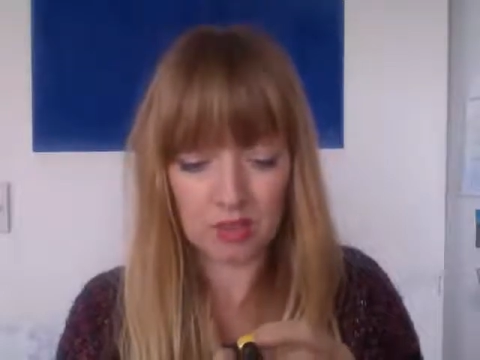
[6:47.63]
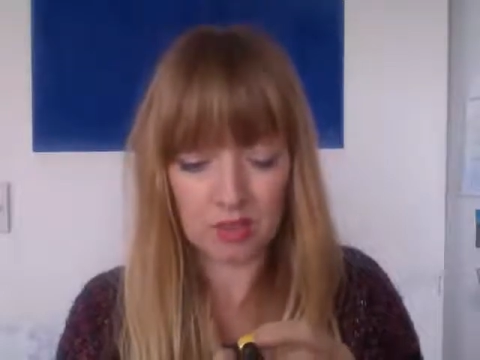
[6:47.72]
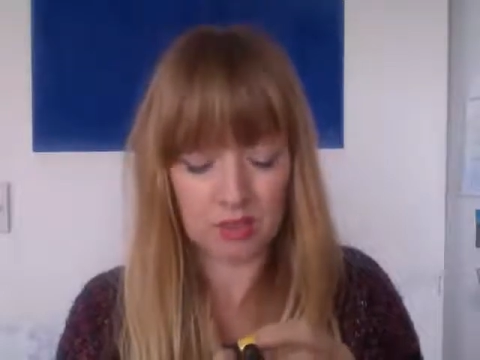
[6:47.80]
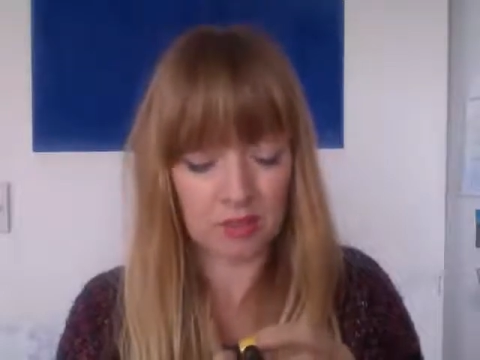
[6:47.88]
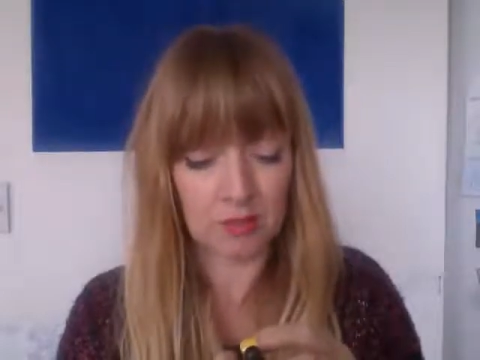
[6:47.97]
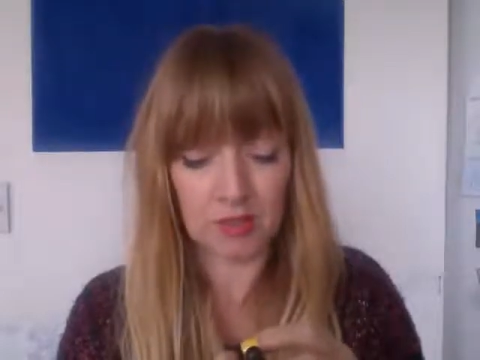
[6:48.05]

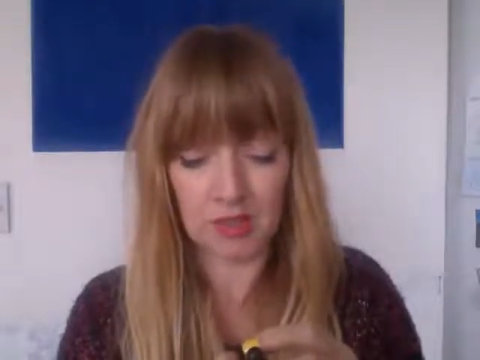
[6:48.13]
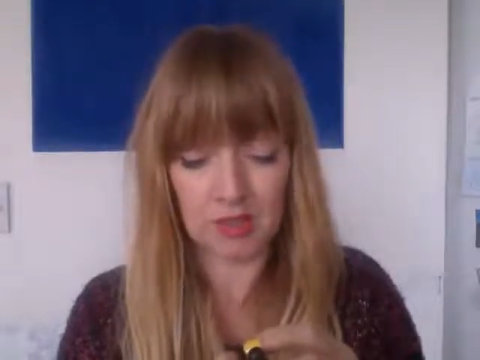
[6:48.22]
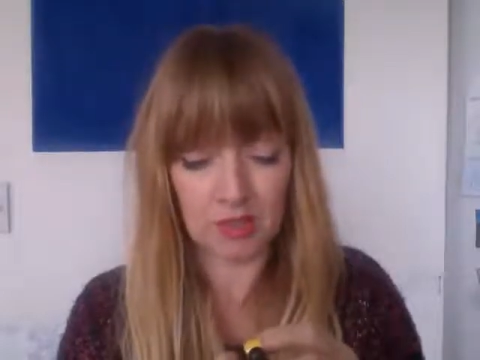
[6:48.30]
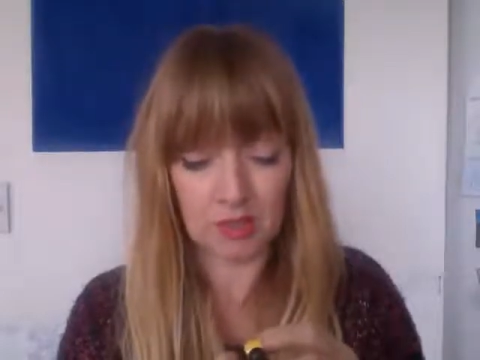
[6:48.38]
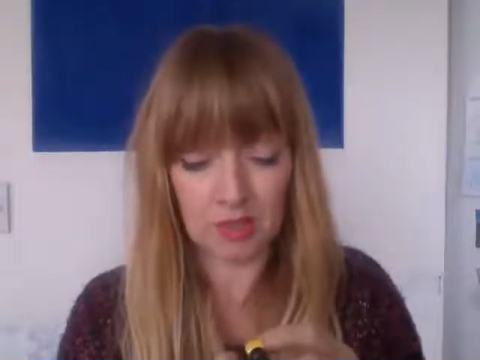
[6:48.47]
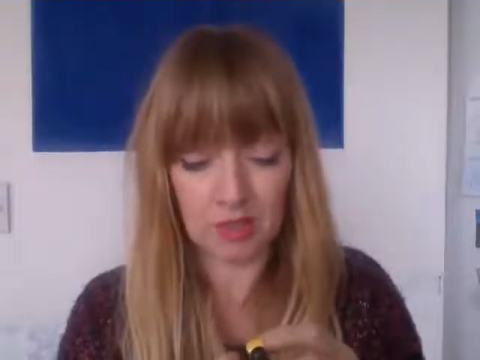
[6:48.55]
I'm not even
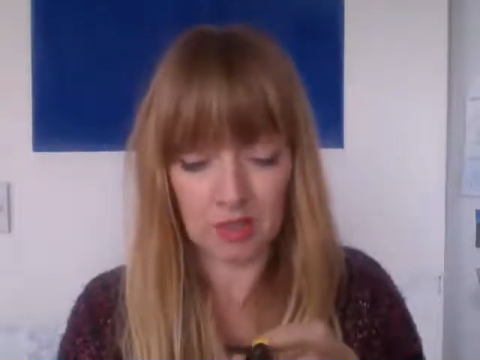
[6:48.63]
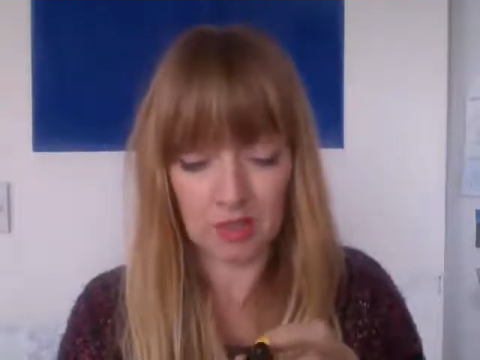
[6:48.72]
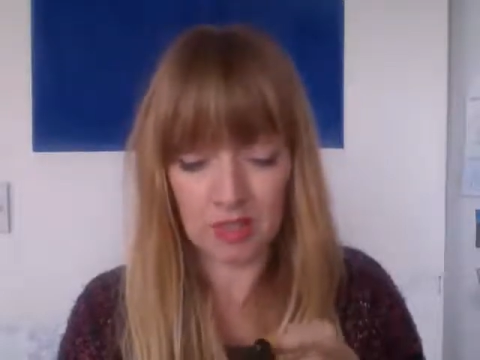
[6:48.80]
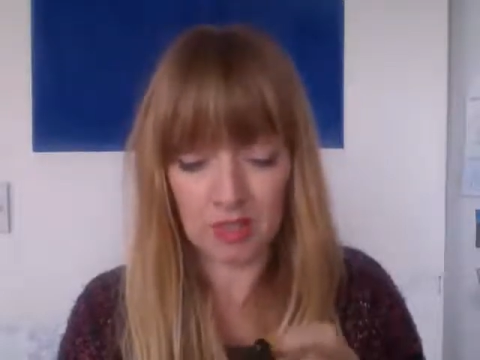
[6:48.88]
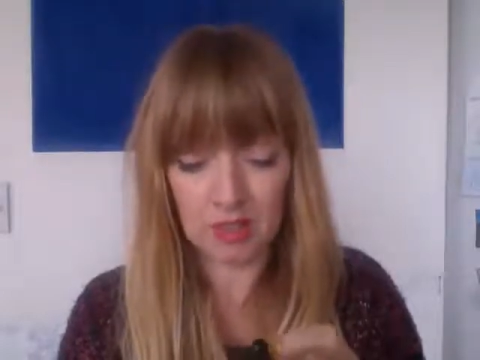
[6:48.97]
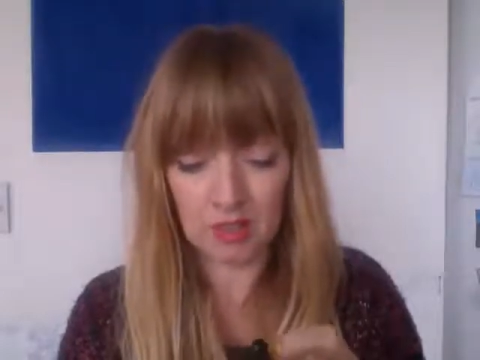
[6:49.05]
going to
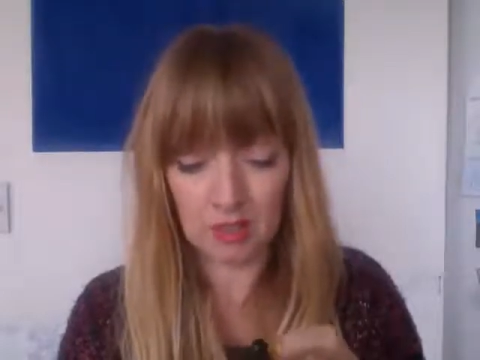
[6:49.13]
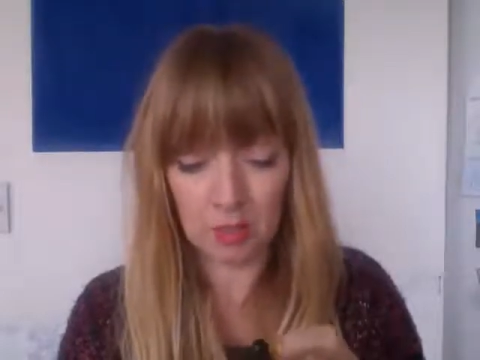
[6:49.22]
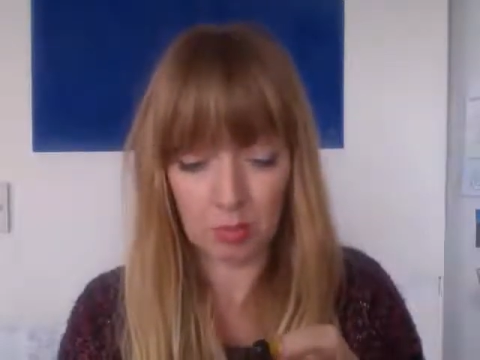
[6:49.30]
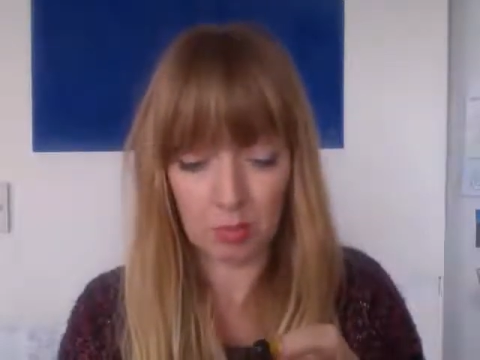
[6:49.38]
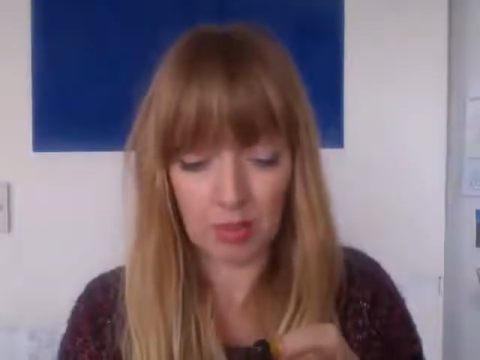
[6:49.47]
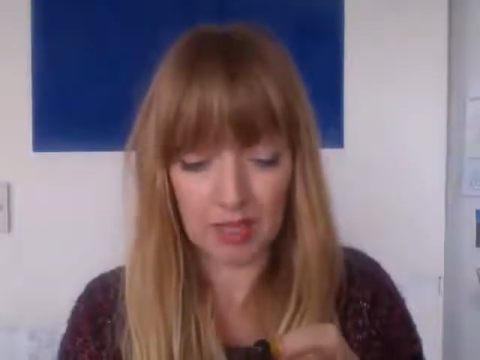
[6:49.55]
try, carnauba
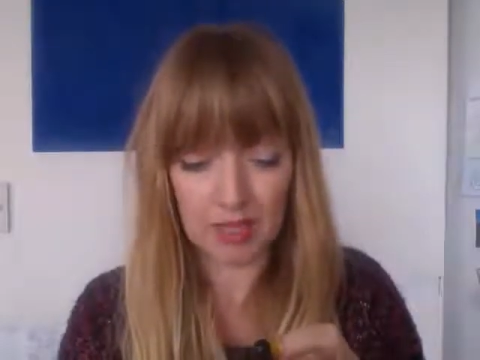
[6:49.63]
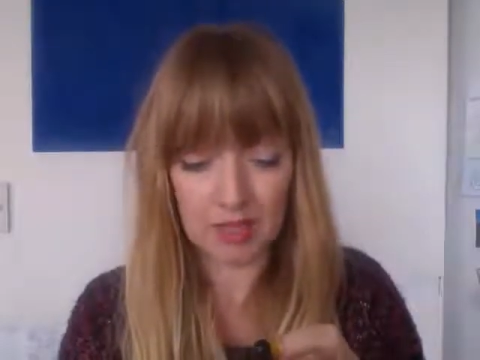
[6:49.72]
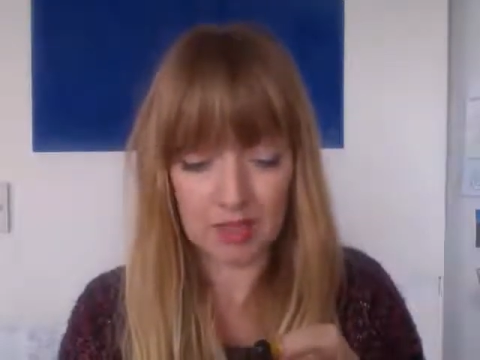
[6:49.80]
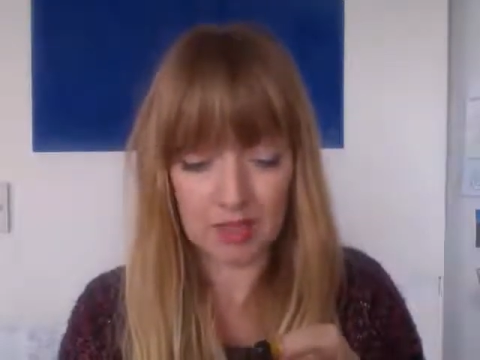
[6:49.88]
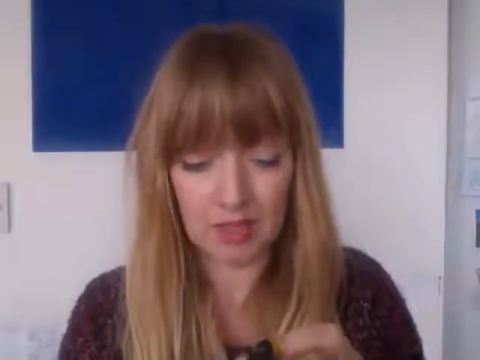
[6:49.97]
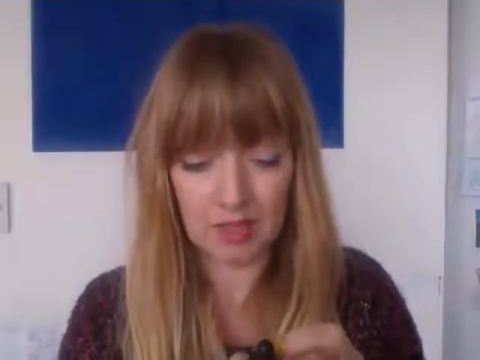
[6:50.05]

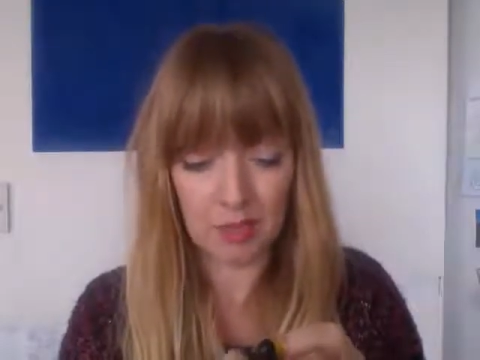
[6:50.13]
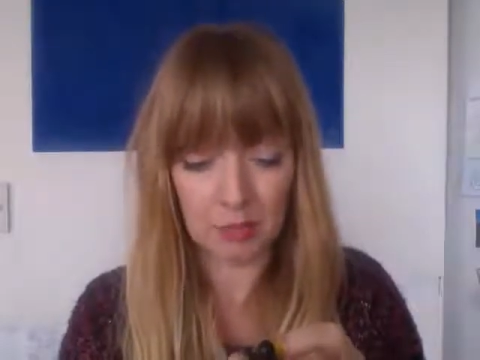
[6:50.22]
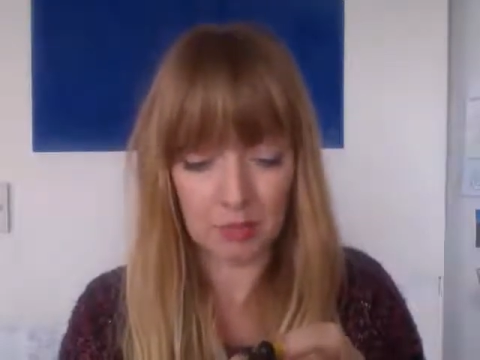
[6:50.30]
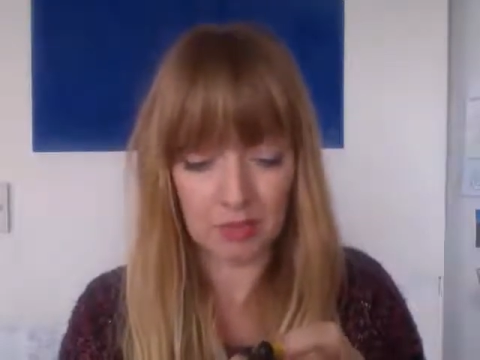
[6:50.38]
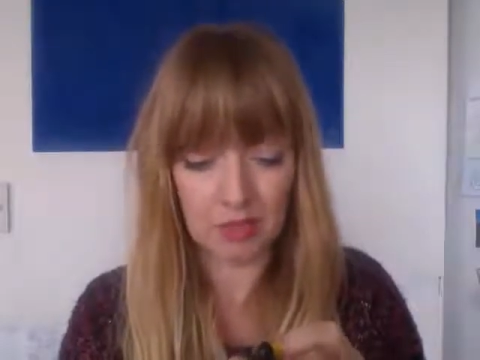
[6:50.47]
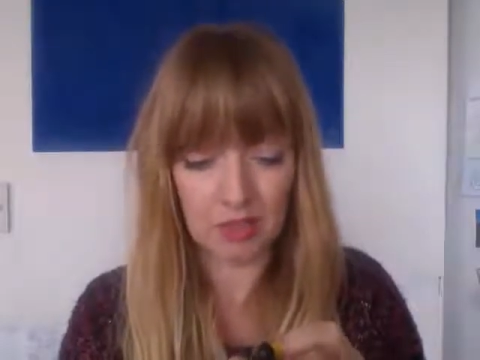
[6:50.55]
wax, and a couple
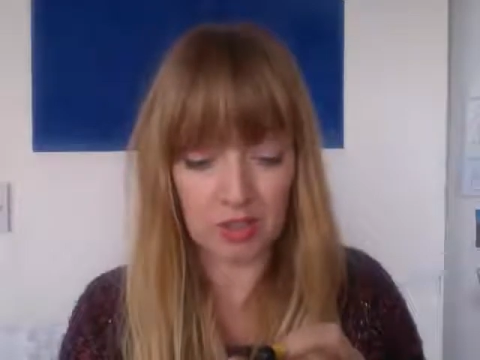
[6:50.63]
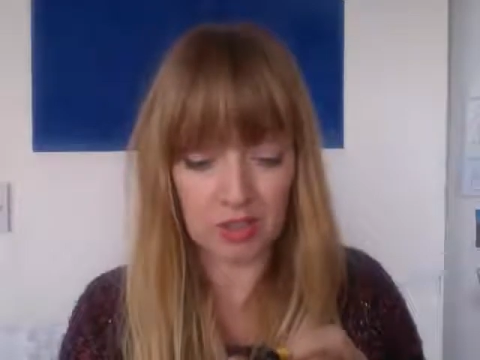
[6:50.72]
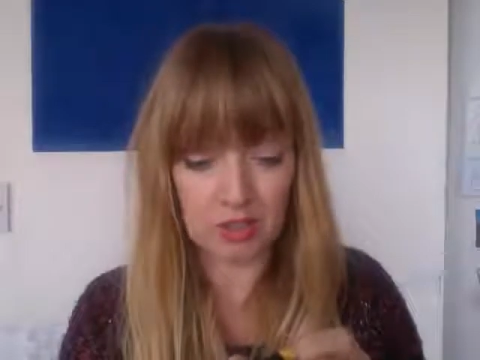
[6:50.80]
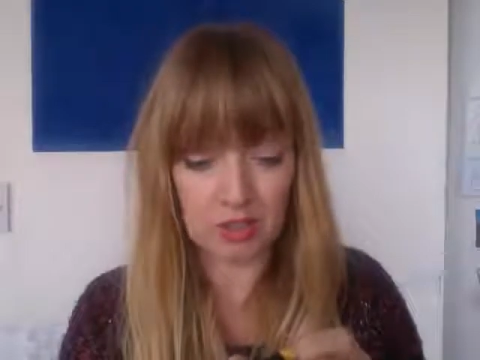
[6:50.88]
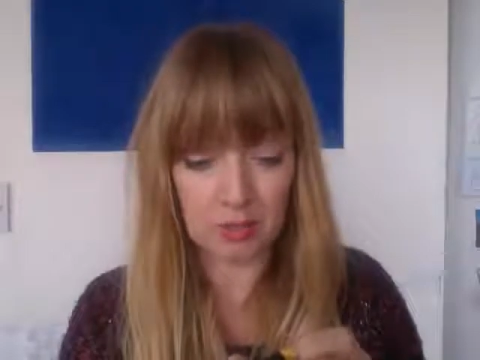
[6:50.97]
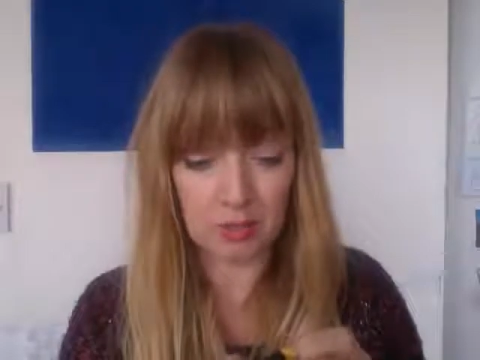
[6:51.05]
of colours
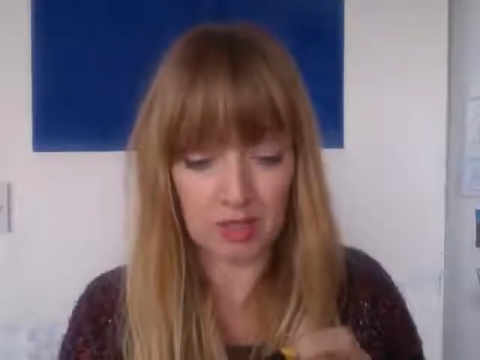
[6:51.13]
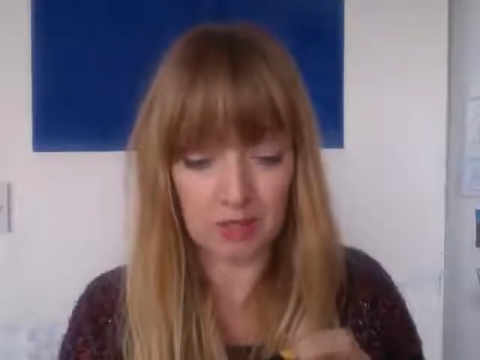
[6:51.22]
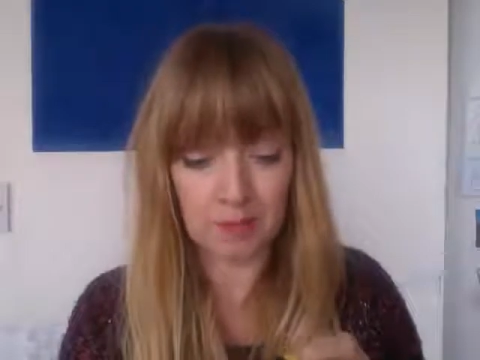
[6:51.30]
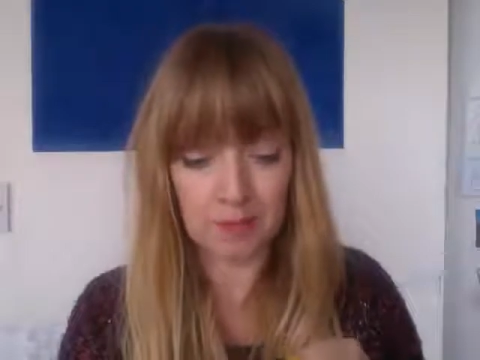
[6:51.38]
as well.